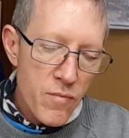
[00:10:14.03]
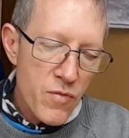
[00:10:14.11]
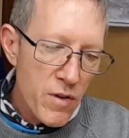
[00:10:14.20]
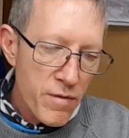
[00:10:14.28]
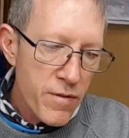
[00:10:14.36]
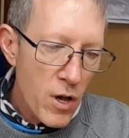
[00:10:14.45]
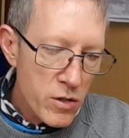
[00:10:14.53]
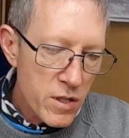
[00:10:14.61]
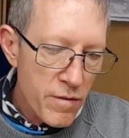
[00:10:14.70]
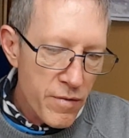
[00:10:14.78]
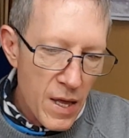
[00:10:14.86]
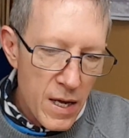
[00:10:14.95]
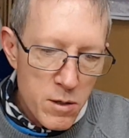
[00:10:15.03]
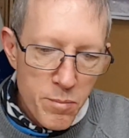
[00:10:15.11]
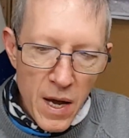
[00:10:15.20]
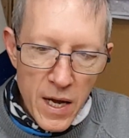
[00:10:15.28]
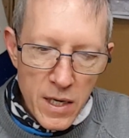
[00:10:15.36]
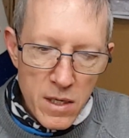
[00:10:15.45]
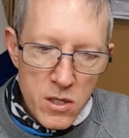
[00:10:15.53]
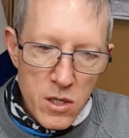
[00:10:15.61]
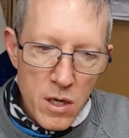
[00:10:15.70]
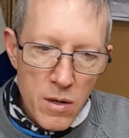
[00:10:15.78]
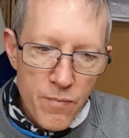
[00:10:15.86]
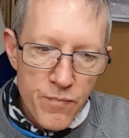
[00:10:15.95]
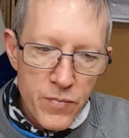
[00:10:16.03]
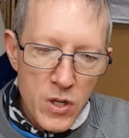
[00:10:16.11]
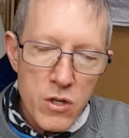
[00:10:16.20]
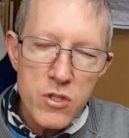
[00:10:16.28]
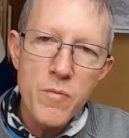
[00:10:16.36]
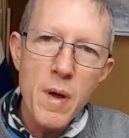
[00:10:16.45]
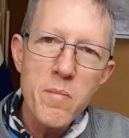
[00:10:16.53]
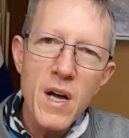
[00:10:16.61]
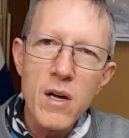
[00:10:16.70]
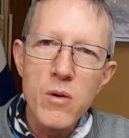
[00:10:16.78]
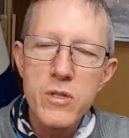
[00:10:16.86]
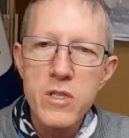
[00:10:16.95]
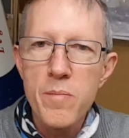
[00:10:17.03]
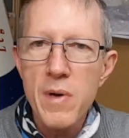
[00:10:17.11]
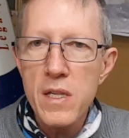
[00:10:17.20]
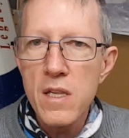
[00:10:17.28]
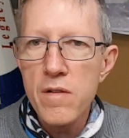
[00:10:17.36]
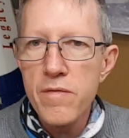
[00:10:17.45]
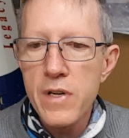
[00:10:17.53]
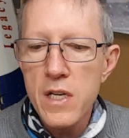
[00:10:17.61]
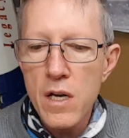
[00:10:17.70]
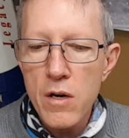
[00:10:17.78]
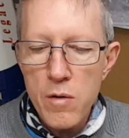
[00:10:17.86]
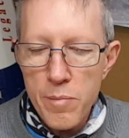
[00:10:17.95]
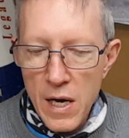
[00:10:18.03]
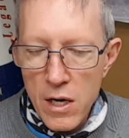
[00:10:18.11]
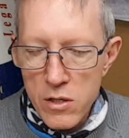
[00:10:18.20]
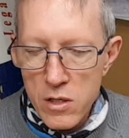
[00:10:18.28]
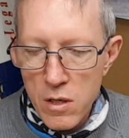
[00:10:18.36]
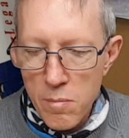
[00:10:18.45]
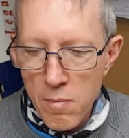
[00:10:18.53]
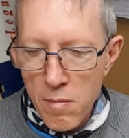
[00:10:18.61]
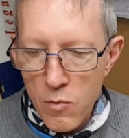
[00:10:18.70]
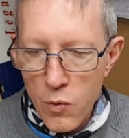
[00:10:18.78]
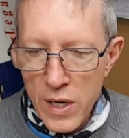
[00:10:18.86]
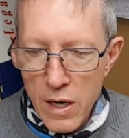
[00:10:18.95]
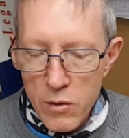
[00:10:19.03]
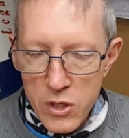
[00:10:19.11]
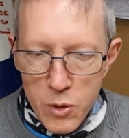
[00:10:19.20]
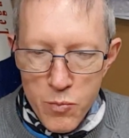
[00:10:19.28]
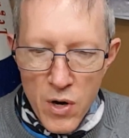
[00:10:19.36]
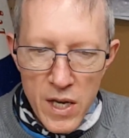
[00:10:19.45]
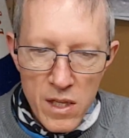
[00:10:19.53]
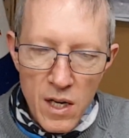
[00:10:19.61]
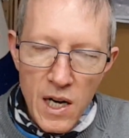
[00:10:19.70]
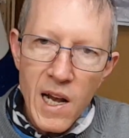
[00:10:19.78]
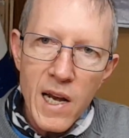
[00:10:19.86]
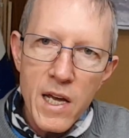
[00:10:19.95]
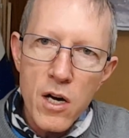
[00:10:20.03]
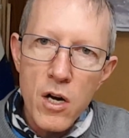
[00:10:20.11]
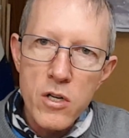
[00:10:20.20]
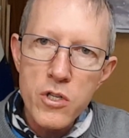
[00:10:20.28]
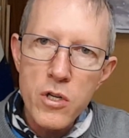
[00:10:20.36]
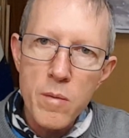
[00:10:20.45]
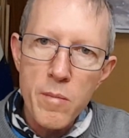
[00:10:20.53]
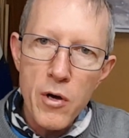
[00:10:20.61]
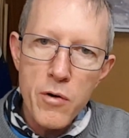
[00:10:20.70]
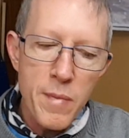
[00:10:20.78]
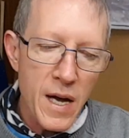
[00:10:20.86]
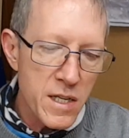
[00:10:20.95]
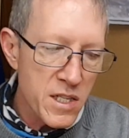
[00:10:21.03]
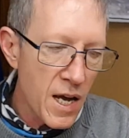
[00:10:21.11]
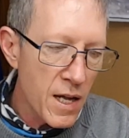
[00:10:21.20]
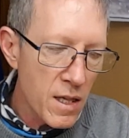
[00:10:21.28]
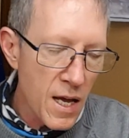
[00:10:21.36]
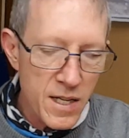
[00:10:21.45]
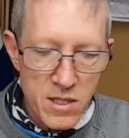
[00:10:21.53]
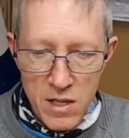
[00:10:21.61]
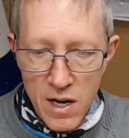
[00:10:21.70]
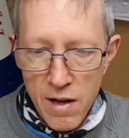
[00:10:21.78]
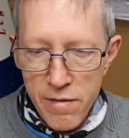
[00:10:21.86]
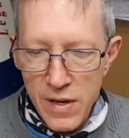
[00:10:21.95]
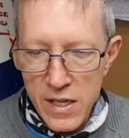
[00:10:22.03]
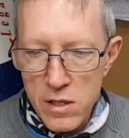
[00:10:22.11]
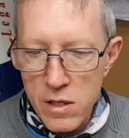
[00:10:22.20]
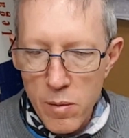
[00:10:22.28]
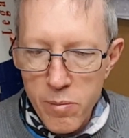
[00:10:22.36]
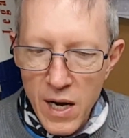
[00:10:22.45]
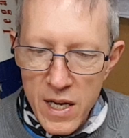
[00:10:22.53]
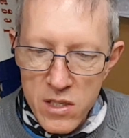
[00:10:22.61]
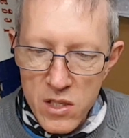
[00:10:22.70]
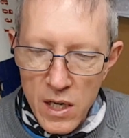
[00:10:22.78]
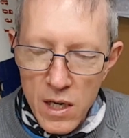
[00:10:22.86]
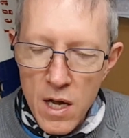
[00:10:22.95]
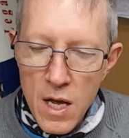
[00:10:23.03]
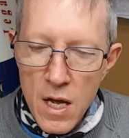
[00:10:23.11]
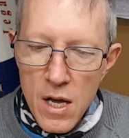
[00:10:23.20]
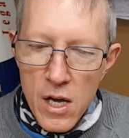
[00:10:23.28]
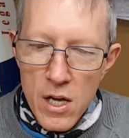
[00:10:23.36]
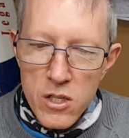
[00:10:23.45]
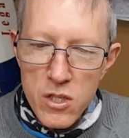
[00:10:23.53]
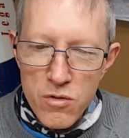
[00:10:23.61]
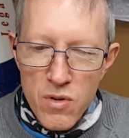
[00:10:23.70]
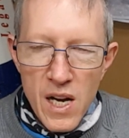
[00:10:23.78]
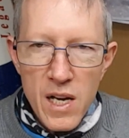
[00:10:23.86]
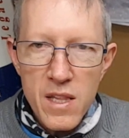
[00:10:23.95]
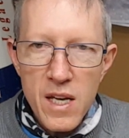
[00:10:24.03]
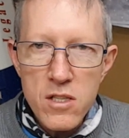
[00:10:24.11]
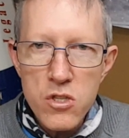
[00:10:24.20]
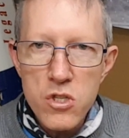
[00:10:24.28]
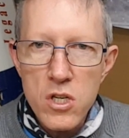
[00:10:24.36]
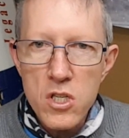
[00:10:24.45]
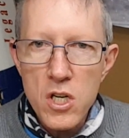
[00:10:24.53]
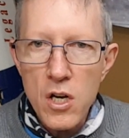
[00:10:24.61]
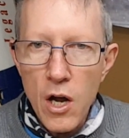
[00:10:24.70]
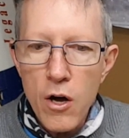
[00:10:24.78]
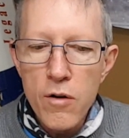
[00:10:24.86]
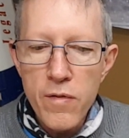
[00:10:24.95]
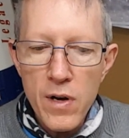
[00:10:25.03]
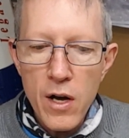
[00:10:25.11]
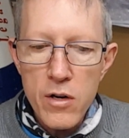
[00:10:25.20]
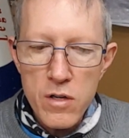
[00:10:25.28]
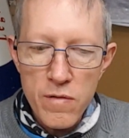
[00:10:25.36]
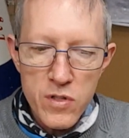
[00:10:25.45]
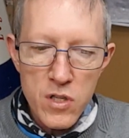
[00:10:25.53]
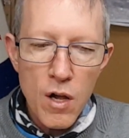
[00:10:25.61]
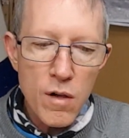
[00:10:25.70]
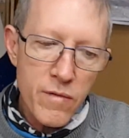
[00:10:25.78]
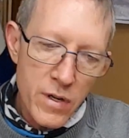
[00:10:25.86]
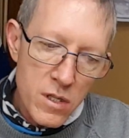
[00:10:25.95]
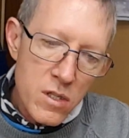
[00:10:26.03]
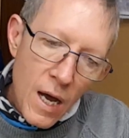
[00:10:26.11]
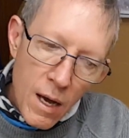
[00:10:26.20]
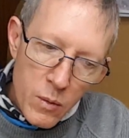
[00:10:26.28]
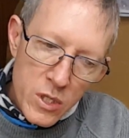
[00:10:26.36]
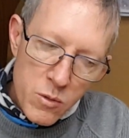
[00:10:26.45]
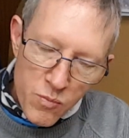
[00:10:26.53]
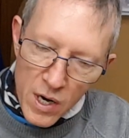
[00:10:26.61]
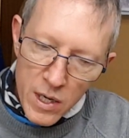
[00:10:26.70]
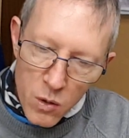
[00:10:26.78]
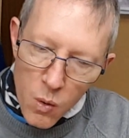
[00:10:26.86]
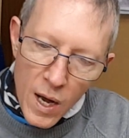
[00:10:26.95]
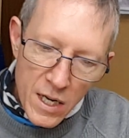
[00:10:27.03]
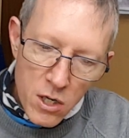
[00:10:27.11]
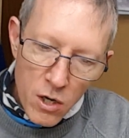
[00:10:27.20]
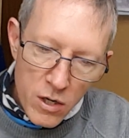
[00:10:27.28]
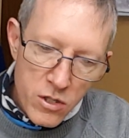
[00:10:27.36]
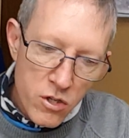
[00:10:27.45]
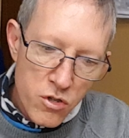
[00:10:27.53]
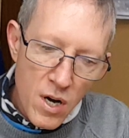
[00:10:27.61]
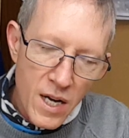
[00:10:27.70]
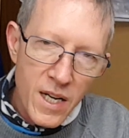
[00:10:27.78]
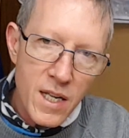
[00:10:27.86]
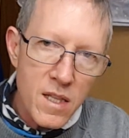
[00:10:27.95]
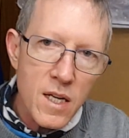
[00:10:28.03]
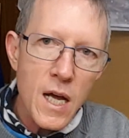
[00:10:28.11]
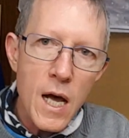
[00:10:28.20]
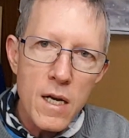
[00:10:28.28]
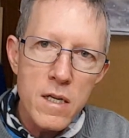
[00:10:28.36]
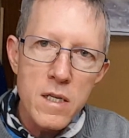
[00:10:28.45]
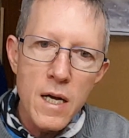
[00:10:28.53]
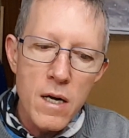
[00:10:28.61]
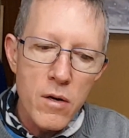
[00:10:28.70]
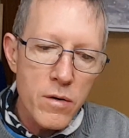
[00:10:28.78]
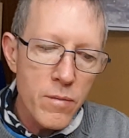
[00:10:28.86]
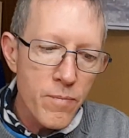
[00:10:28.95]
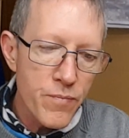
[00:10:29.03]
the fault of that paint. Because remember, I also made that video about when I was spraying the clear onto the motorbike taillights and I affected the plastic. So really that's just an overload of solvent. I was spraying quite a lot to try and get the color down,